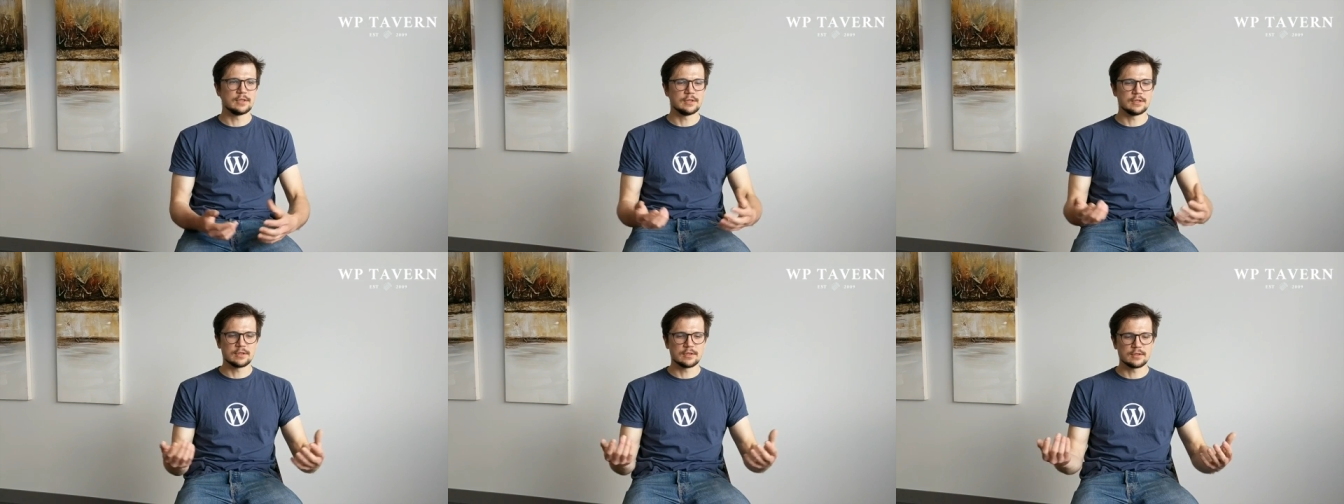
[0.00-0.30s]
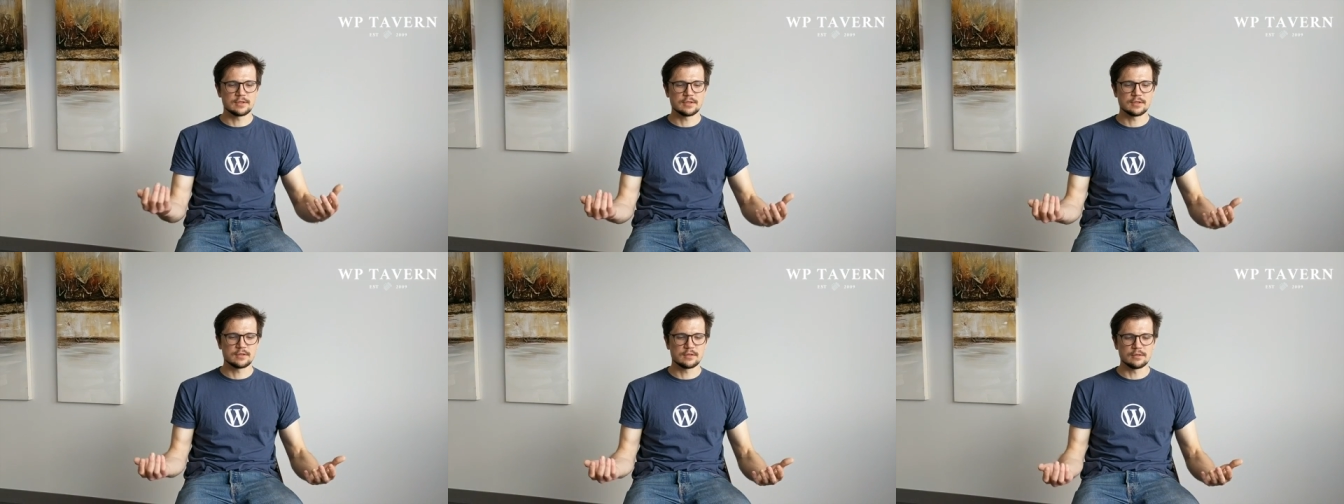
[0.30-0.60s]

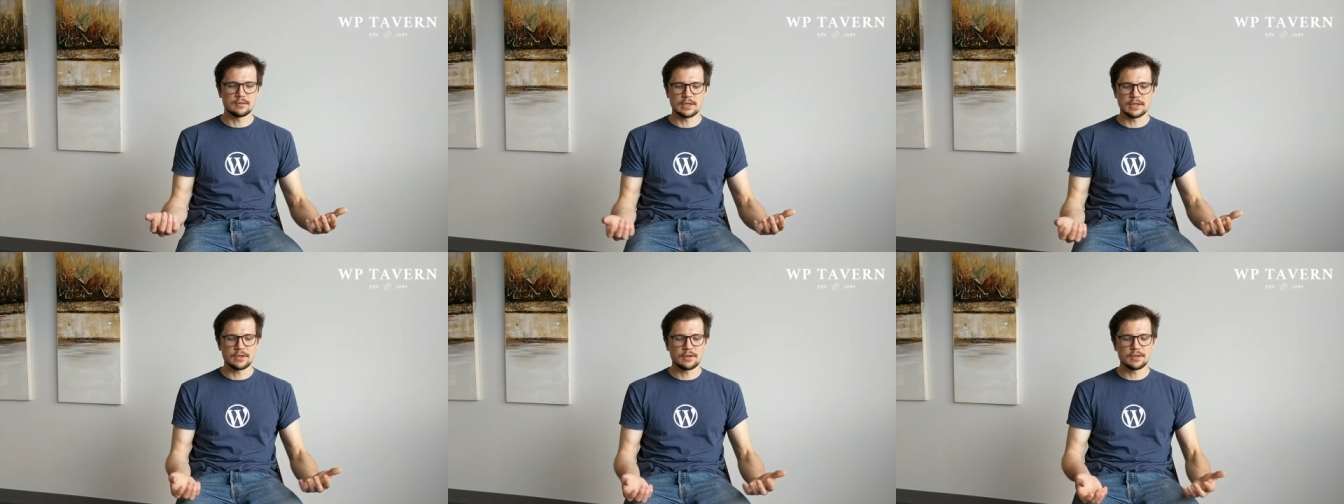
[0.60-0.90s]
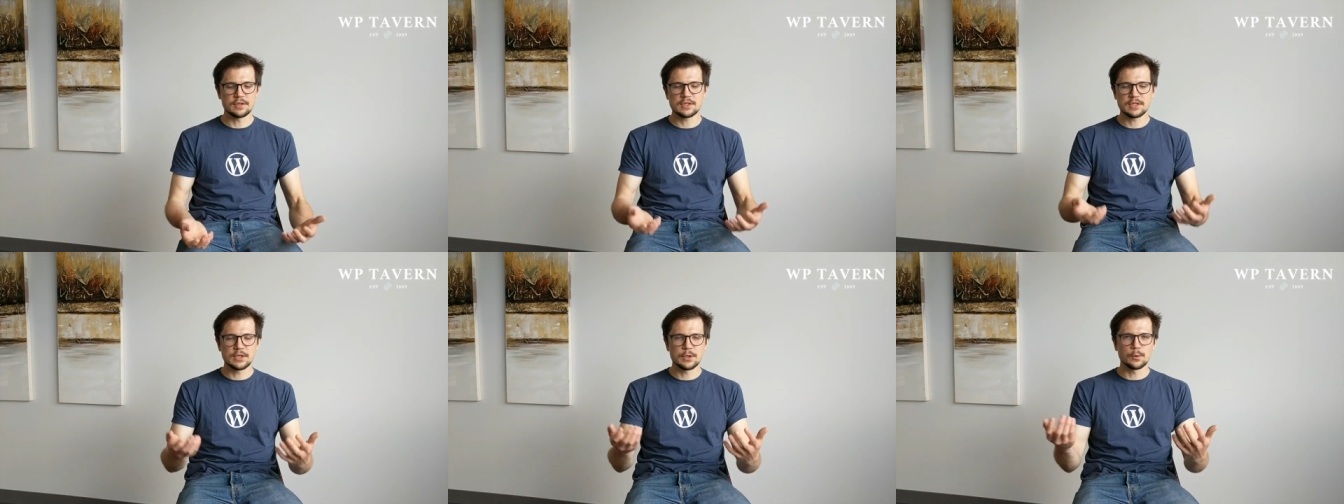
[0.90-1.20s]
It's like
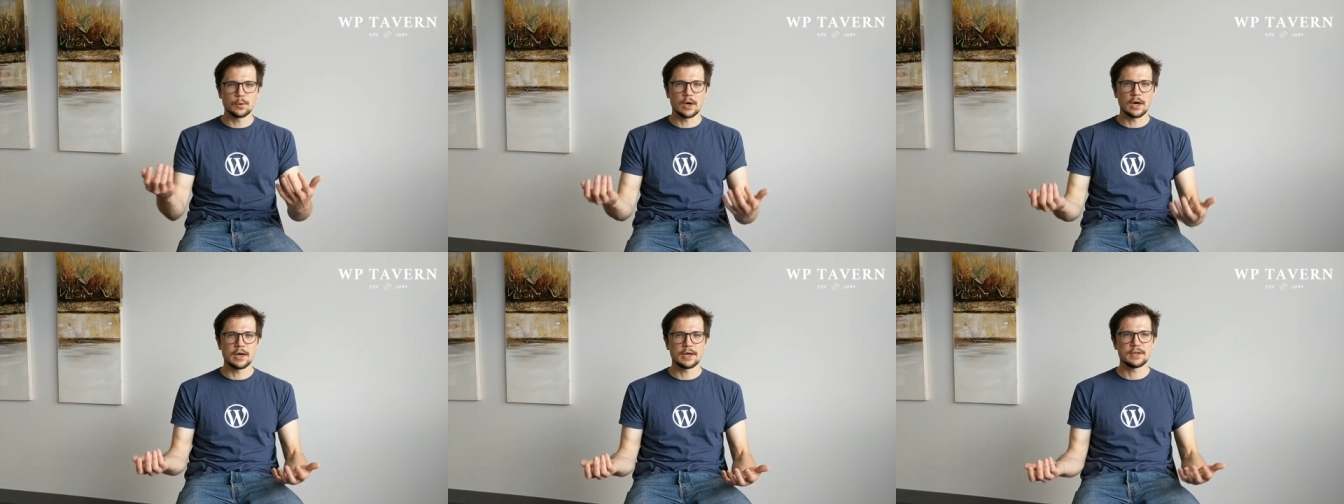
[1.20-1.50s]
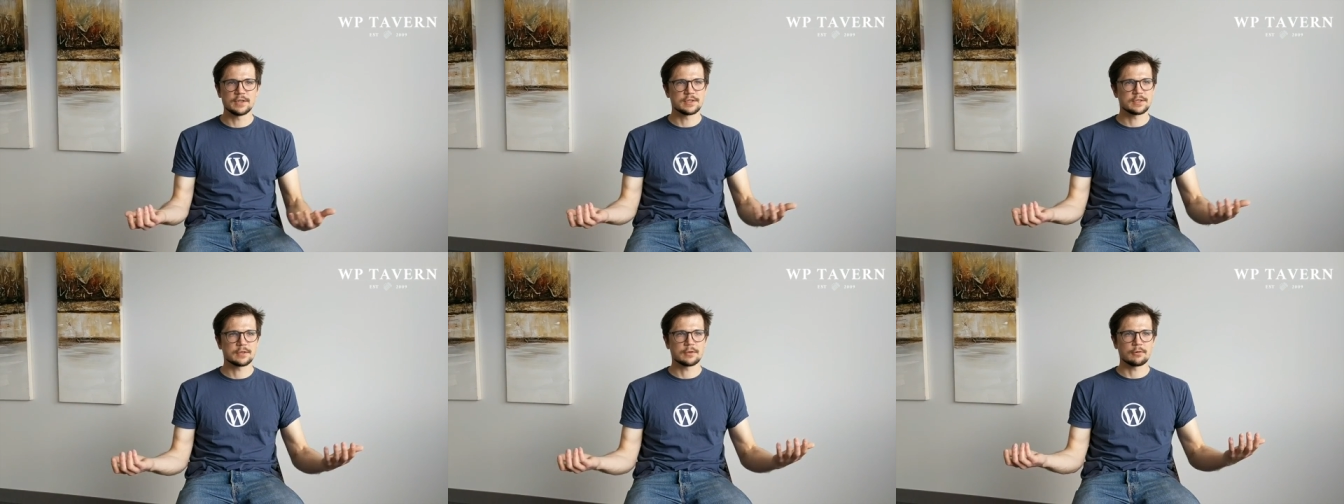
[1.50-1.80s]
this UI
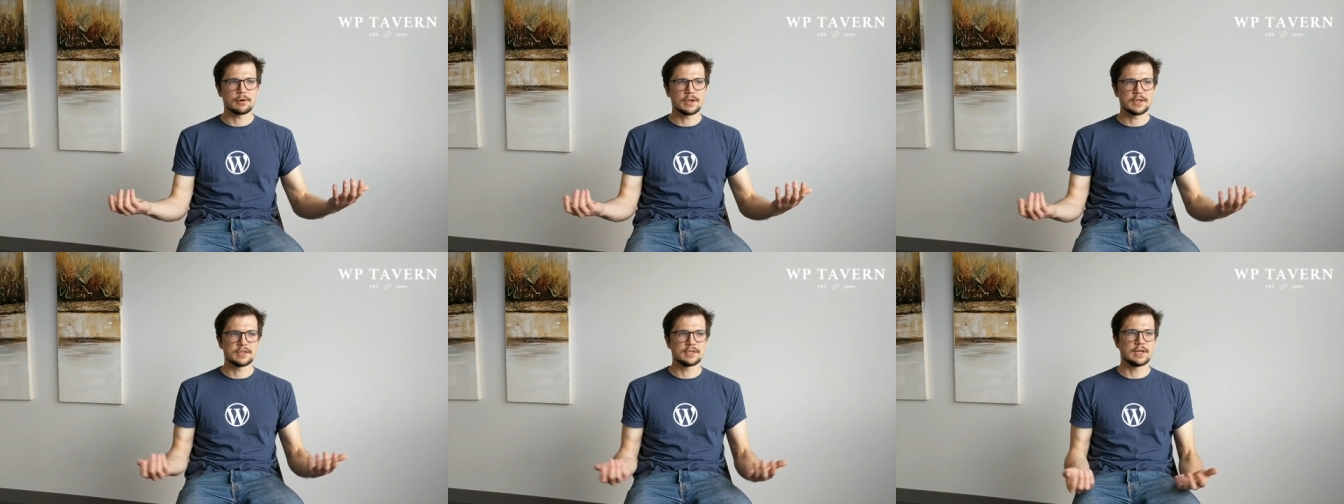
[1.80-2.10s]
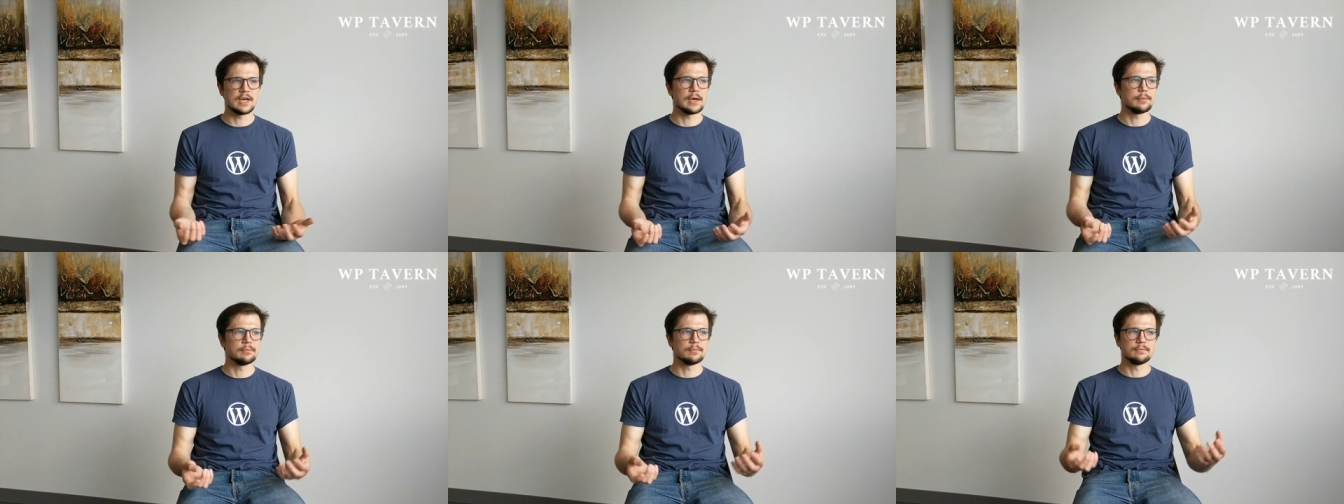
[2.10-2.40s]
is crazy.
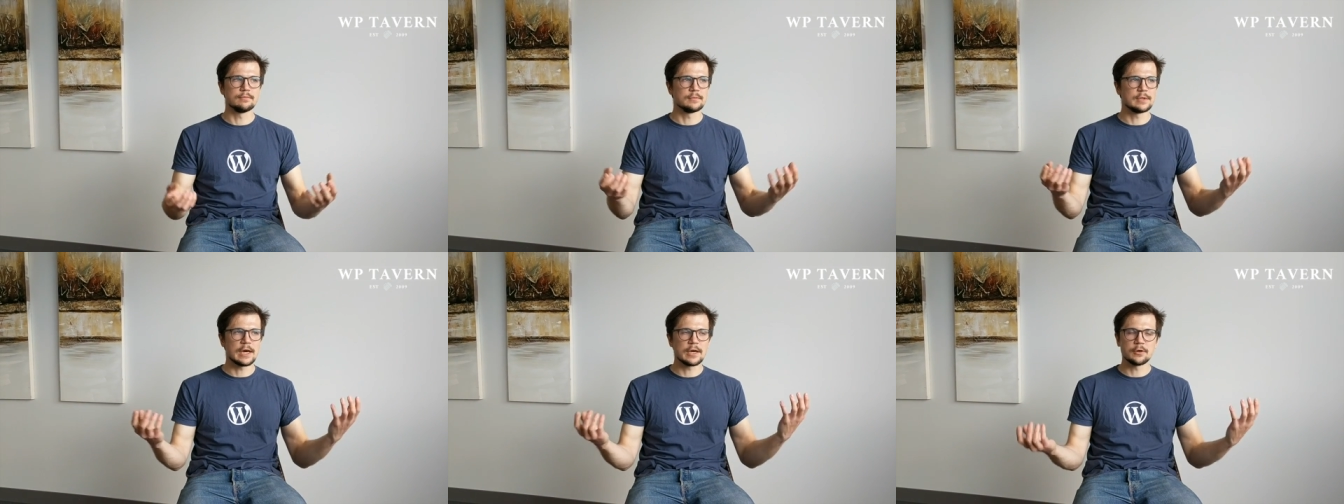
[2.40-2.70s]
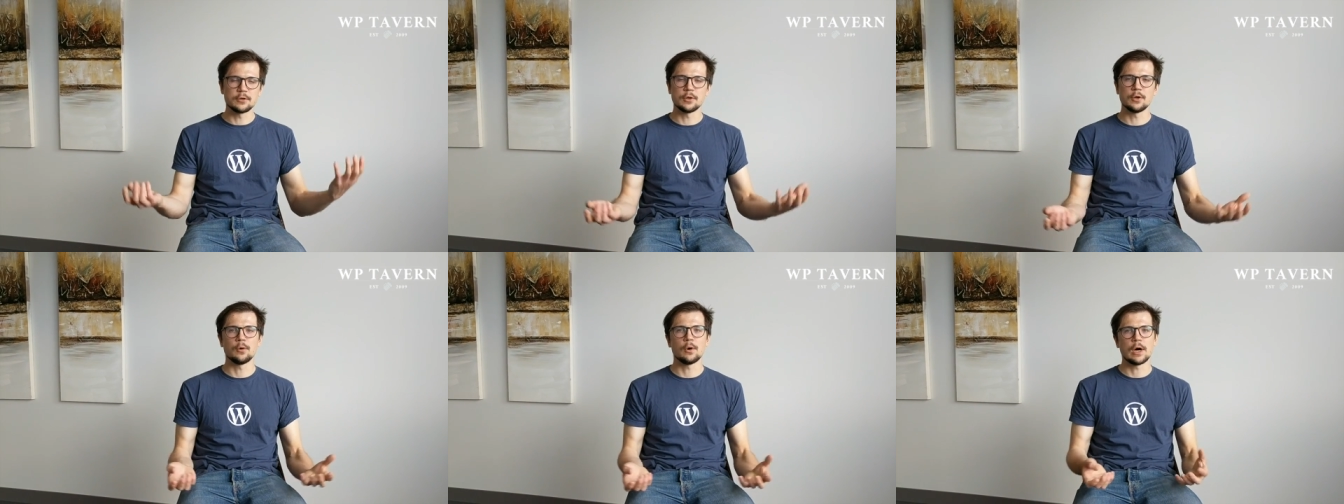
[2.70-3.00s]
I
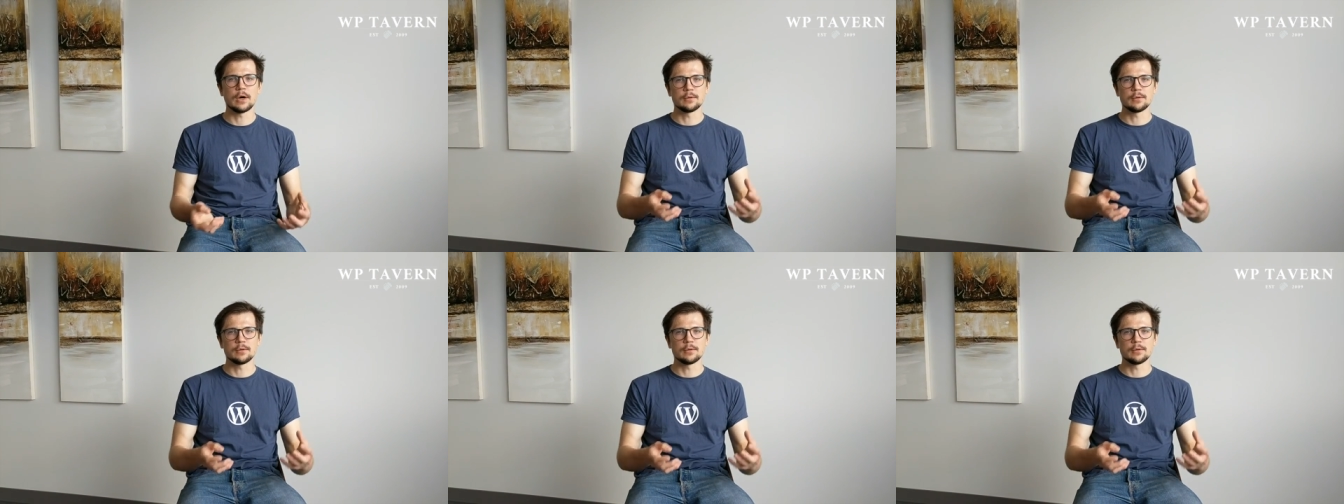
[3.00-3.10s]
don't know how